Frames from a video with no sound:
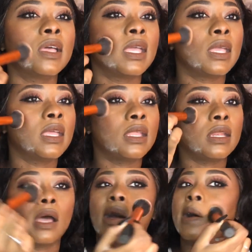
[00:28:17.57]

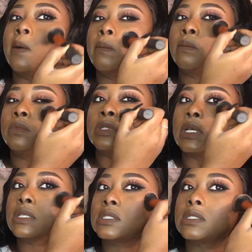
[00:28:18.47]
and
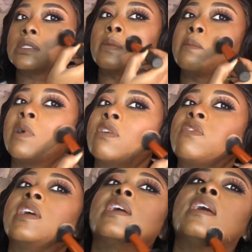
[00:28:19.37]
just buff
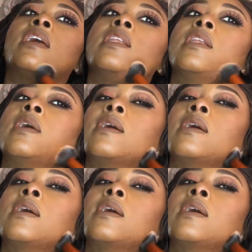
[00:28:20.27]
in